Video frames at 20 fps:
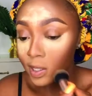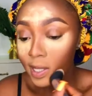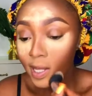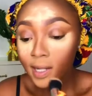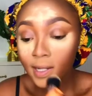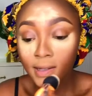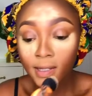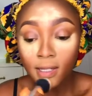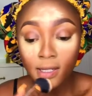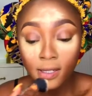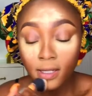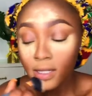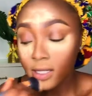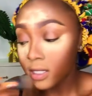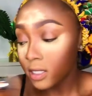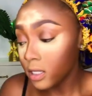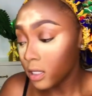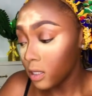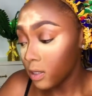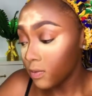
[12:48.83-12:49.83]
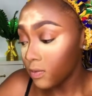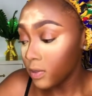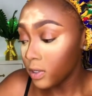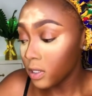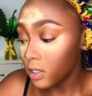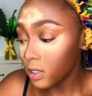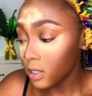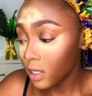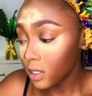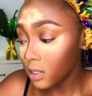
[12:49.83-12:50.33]
that day in the
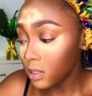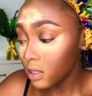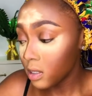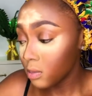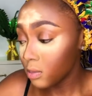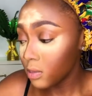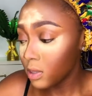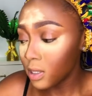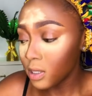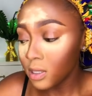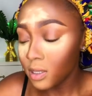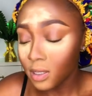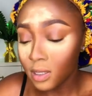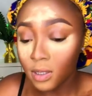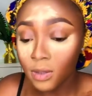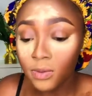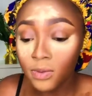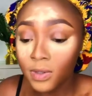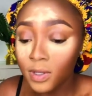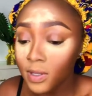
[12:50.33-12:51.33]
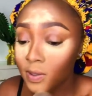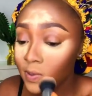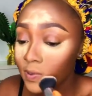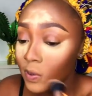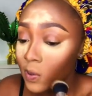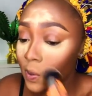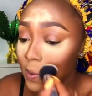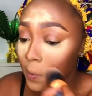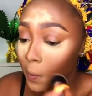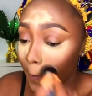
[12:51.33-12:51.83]
evening, that same day in the evening,
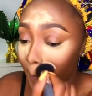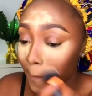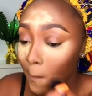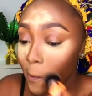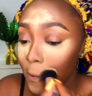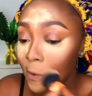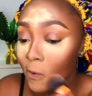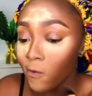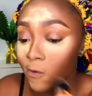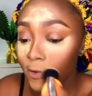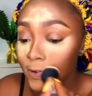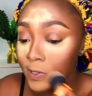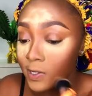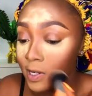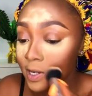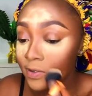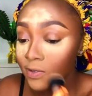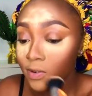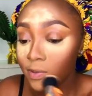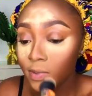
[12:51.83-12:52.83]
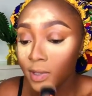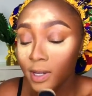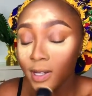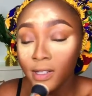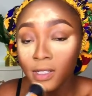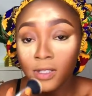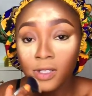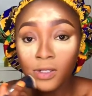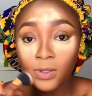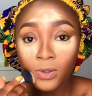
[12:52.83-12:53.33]
unfortunately for me, I
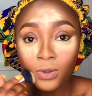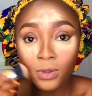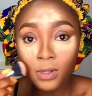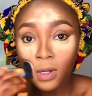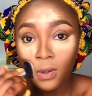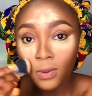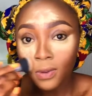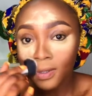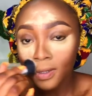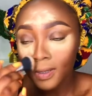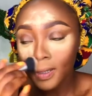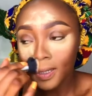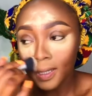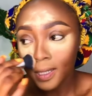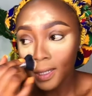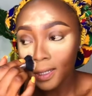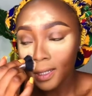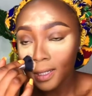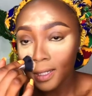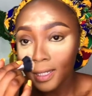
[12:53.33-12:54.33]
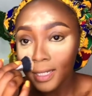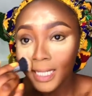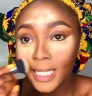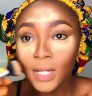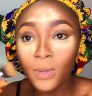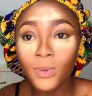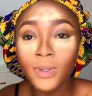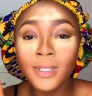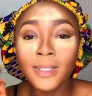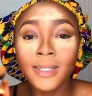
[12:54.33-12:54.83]
didn't know that
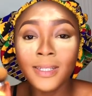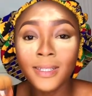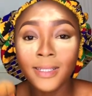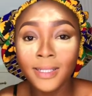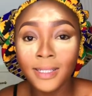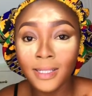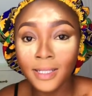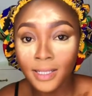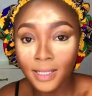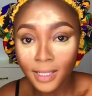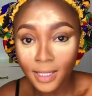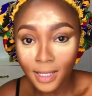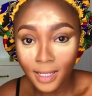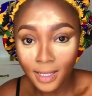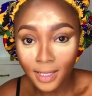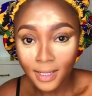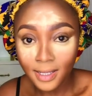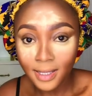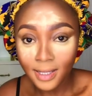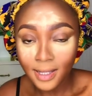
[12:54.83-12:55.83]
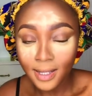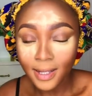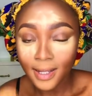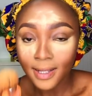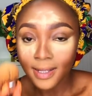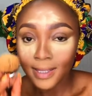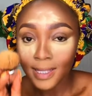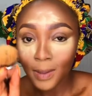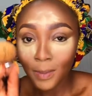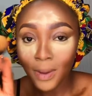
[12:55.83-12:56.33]
was the D-Day
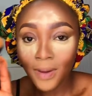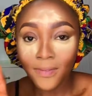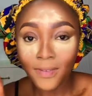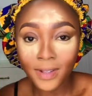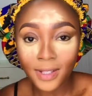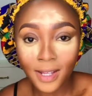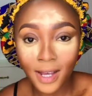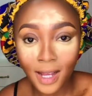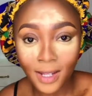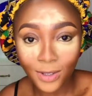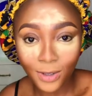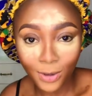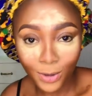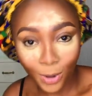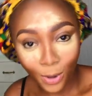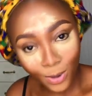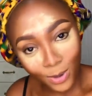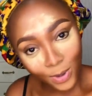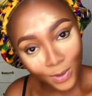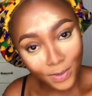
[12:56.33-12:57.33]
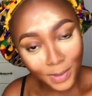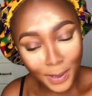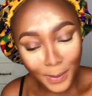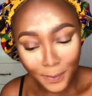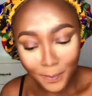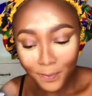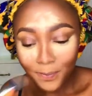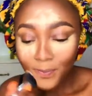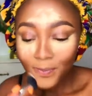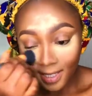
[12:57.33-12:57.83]
that my father had to talk to me.
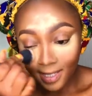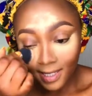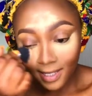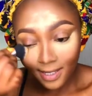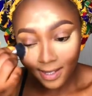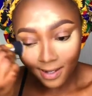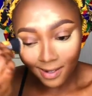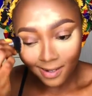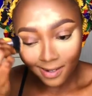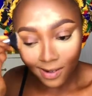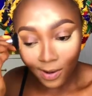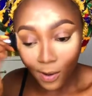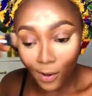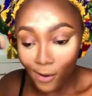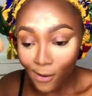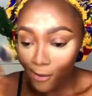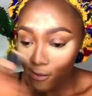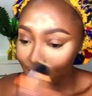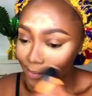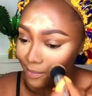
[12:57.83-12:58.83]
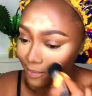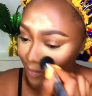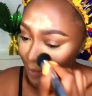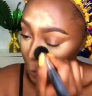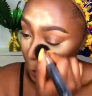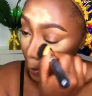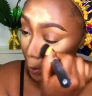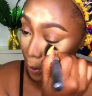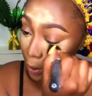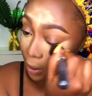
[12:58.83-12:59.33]
Nita, come,
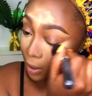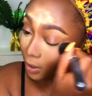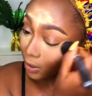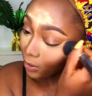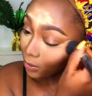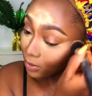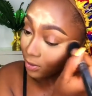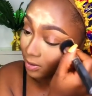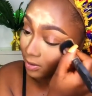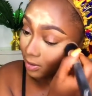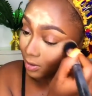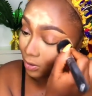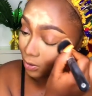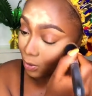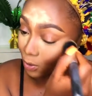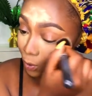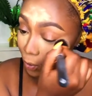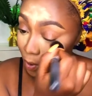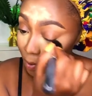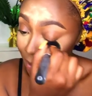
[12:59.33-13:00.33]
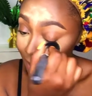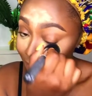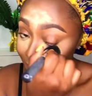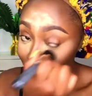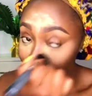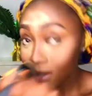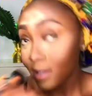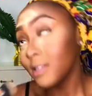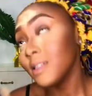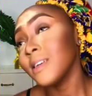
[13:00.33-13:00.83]
close the door. When my
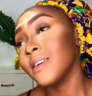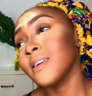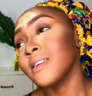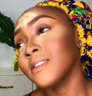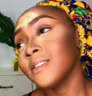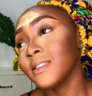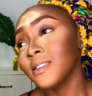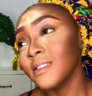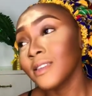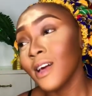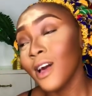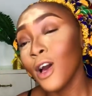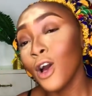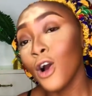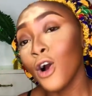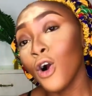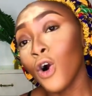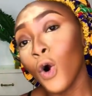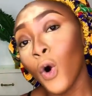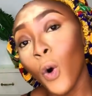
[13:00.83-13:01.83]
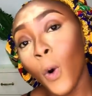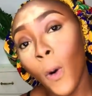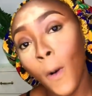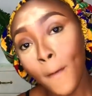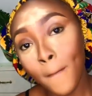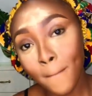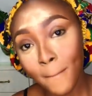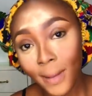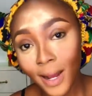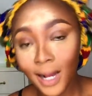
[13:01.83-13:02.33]
father says
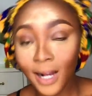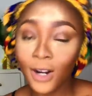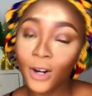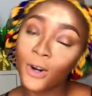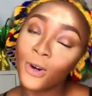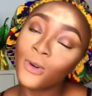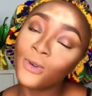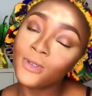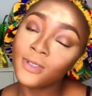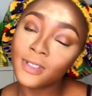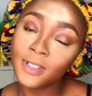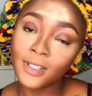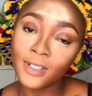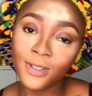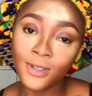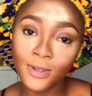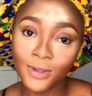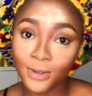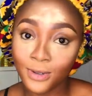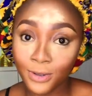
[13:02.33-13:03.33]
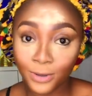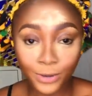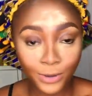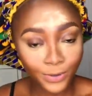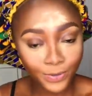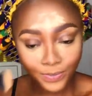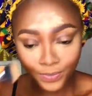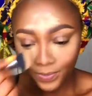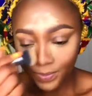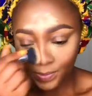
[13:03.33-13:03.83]
come and close the door,